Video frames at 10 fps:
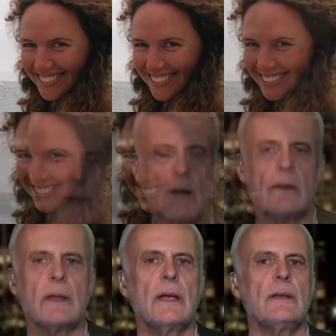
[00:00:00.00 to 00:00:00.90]

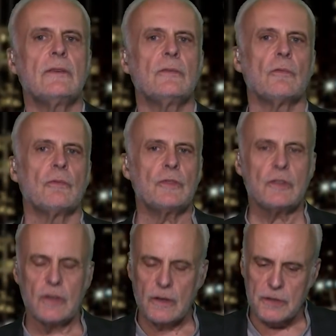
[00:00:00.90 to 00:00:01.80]
Well, it's
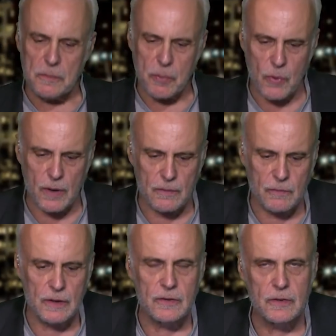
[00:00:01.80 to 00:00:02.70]
such important
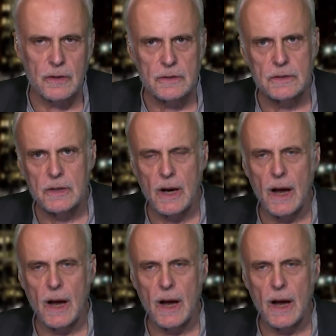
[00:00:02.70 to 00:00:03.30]
research.